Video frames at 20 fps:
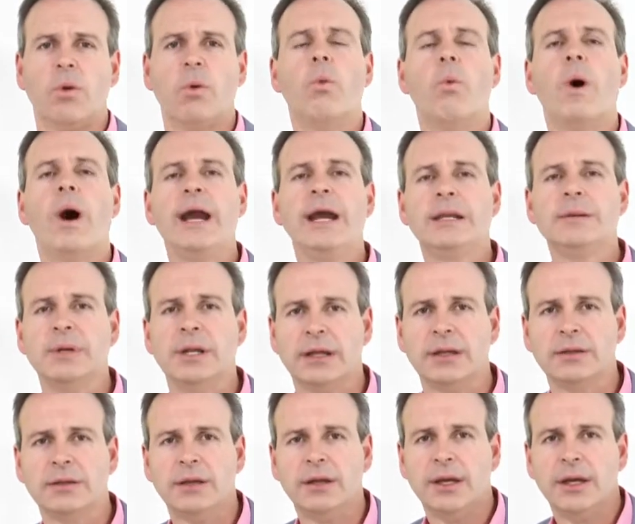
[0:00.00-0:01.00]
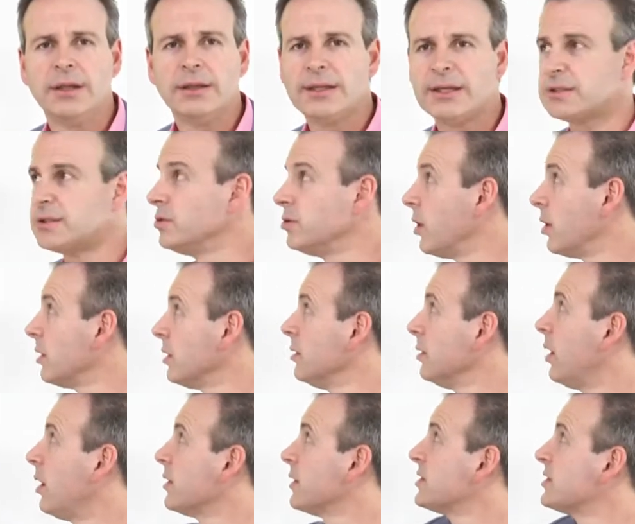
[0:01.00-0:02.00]
well, wait a minute, there's not a
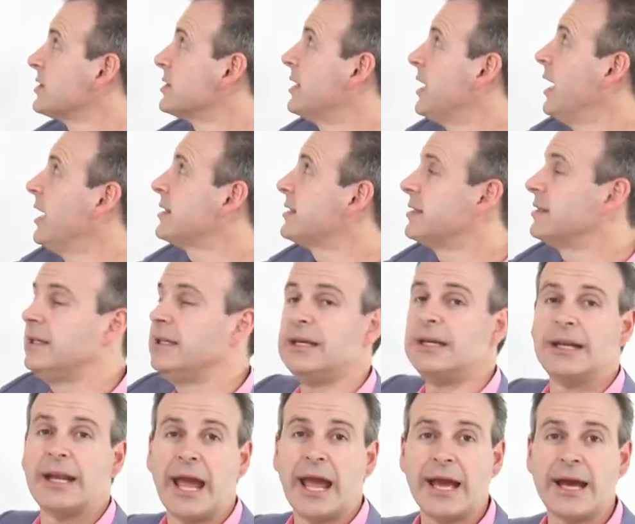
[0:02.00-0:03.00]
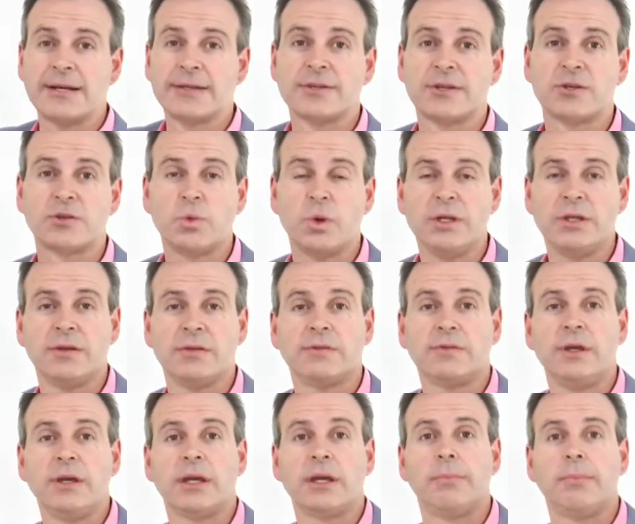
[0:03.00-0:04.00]
lot of scarcity in houses when you
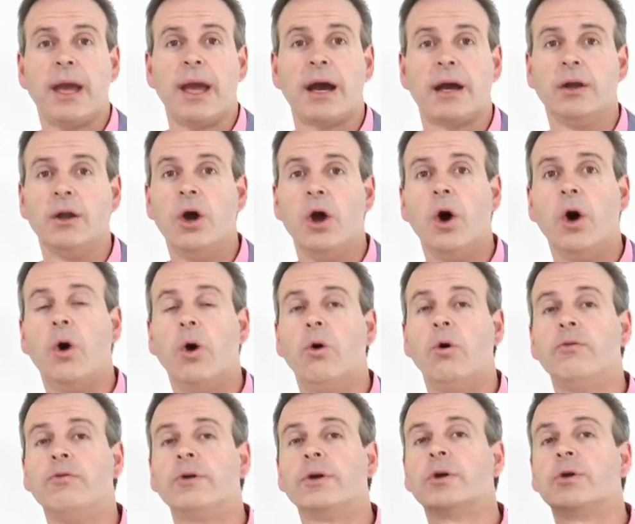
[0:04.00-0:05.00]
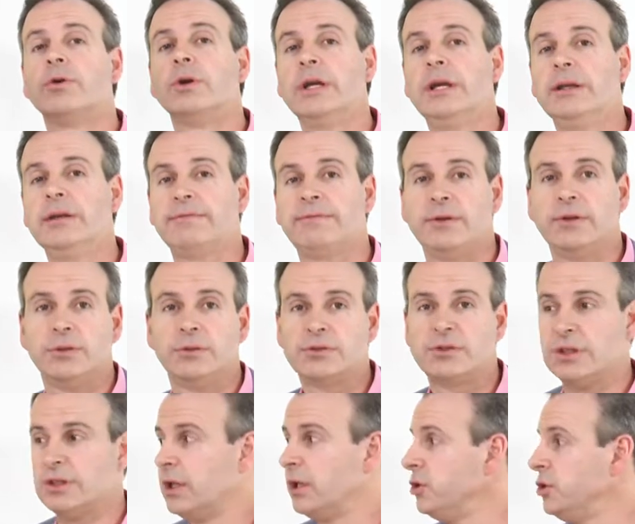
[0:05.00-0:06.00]
think about all the green fields
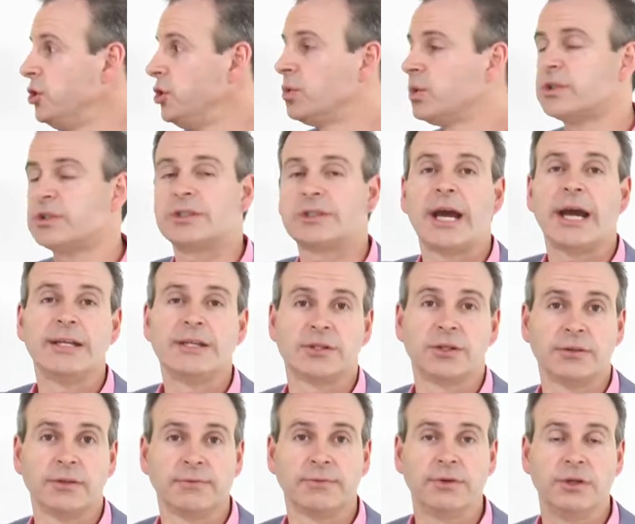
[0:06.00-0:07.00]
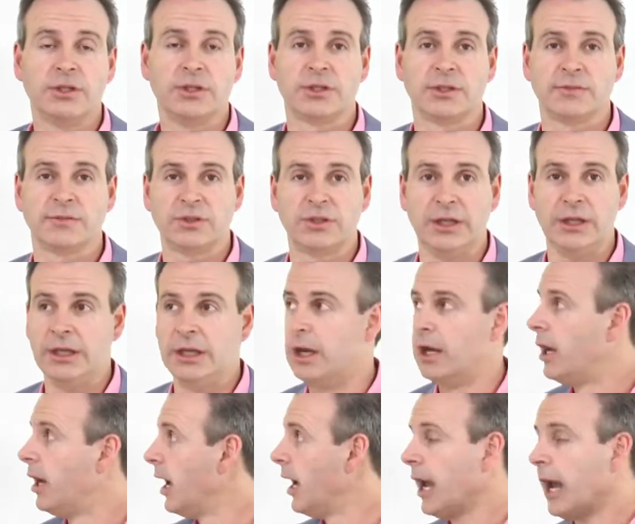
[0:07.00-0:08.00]
and the new estates on the fringes of city,
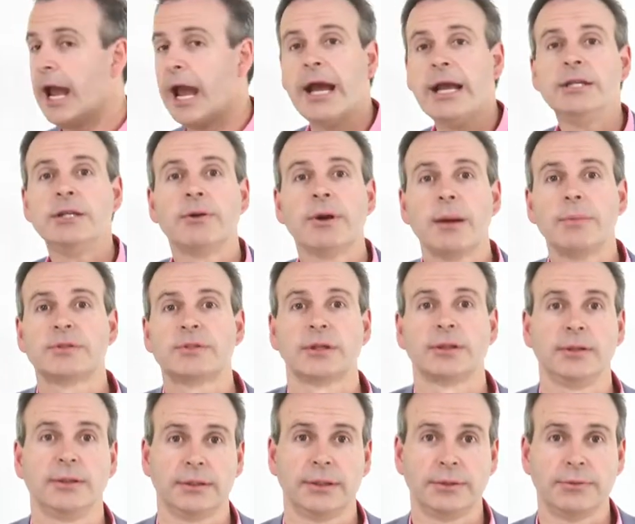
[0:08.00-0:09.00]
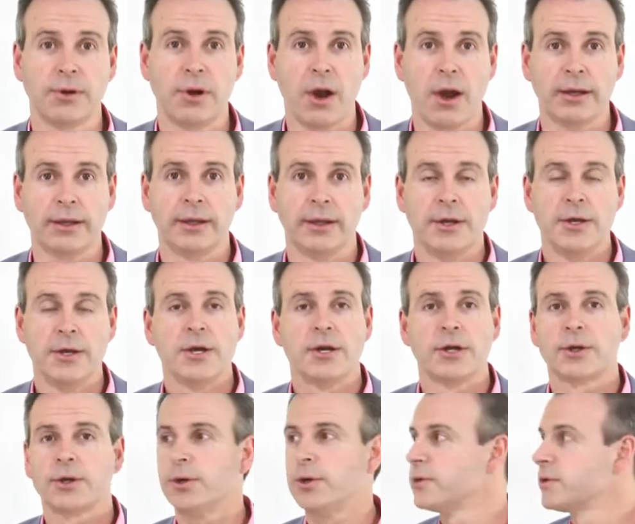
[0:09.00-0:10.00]
and you're absolutely right,
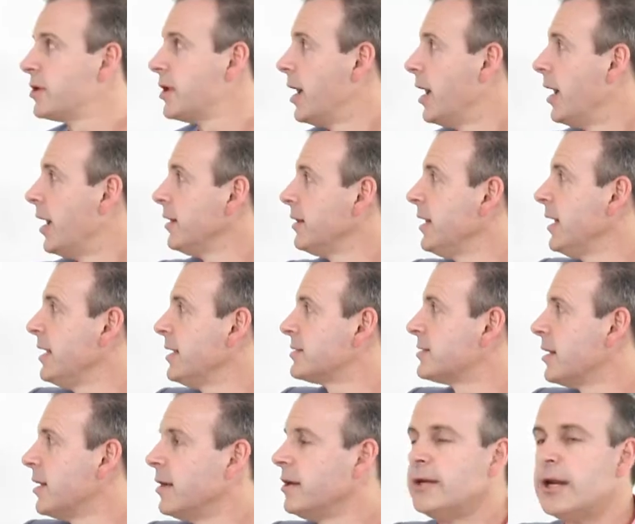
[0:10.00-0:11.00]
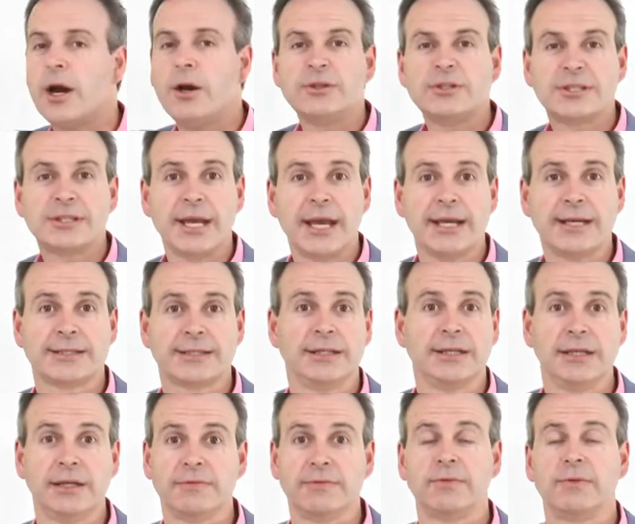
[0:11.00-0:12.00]
because there's no
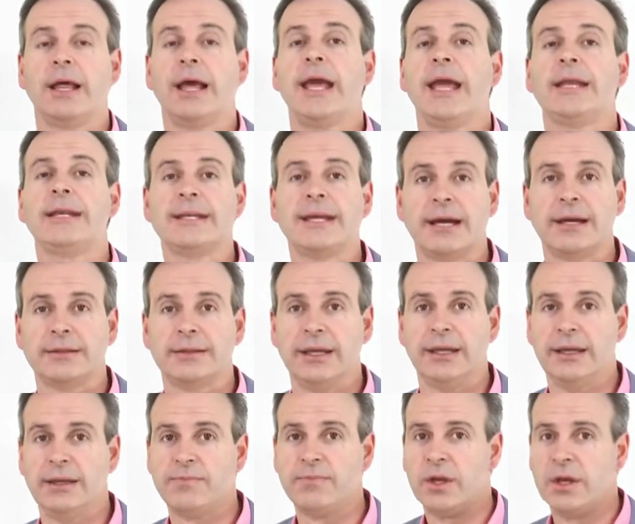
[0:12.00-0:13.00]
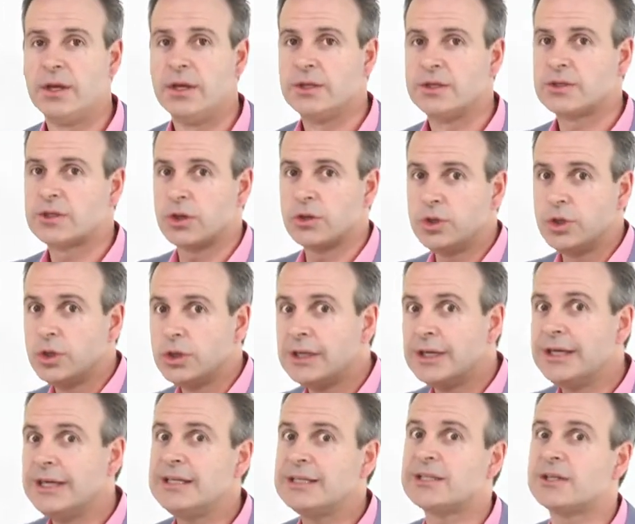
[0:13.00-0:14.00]
scarcity of land out there. So you
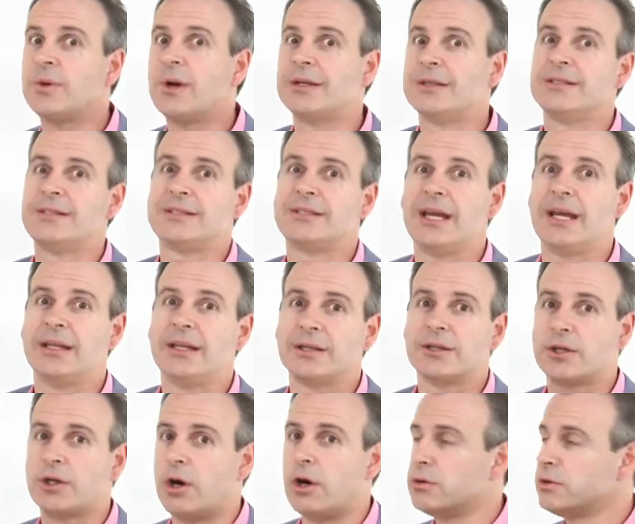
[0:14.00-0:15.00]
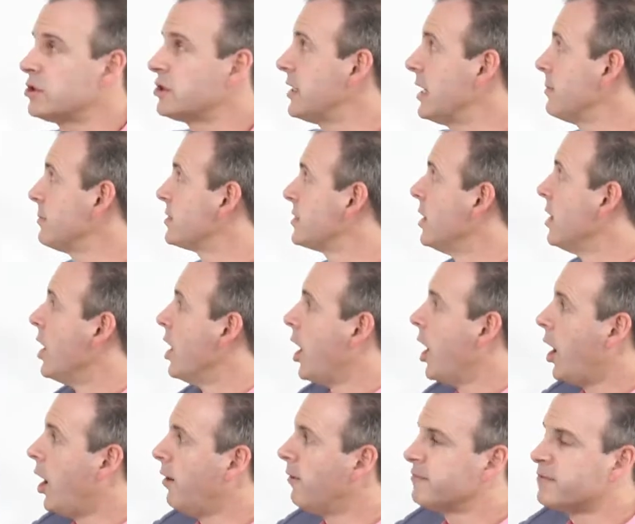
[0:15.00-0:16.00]
need to understand the concept
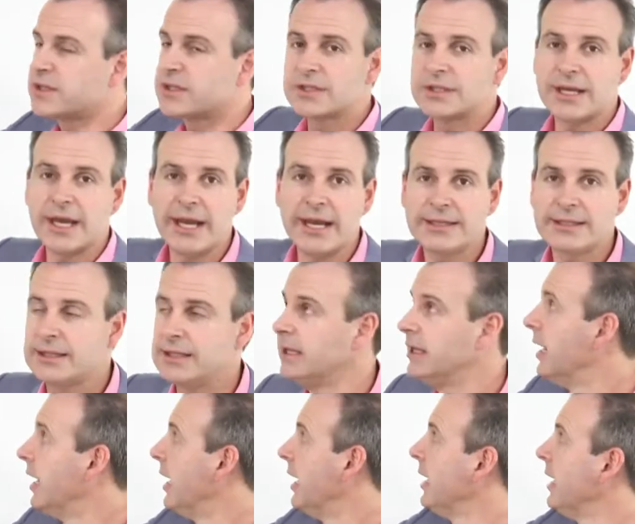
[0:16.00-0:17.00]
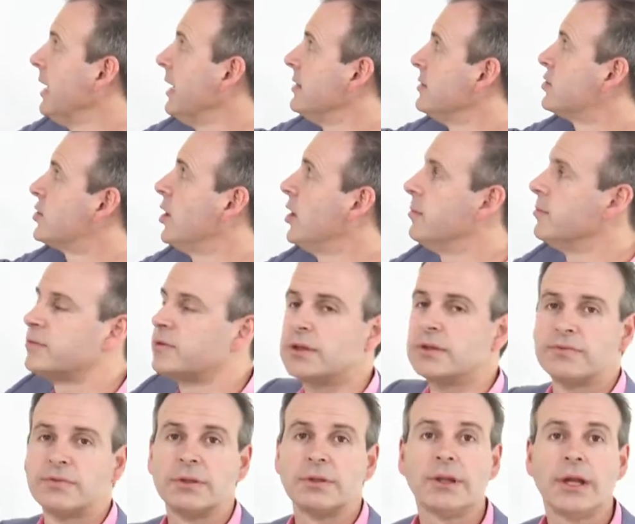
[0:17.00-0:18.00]
of scarcity in terms
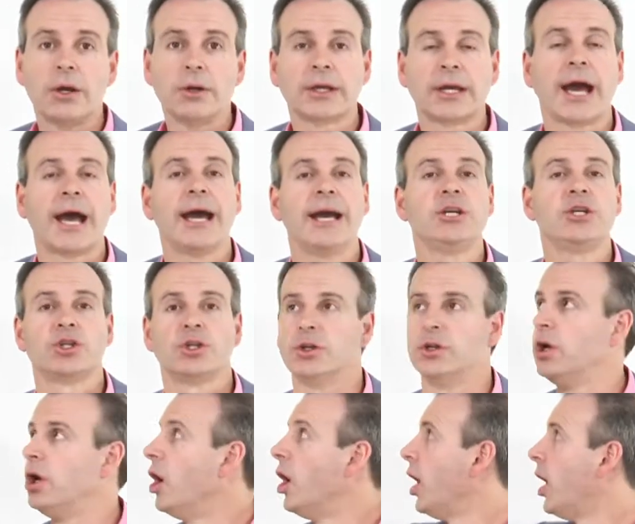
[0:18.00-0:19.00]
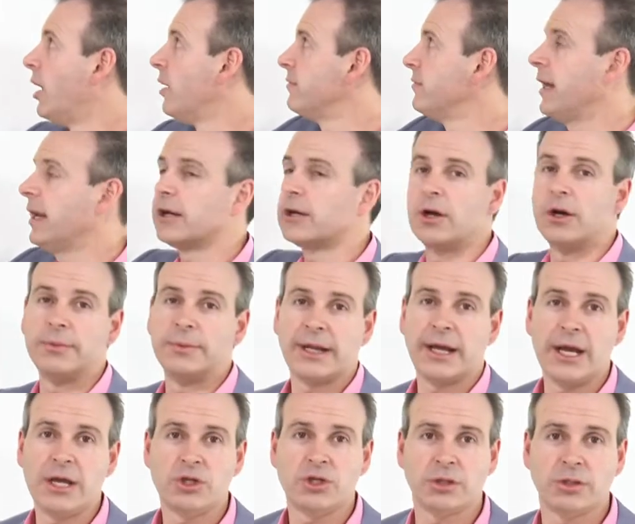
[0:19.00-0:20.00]
of the location of that
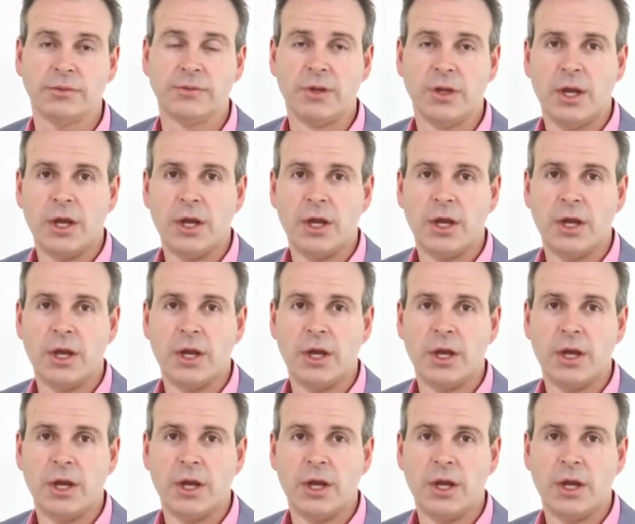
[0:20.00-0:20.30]
accommodation.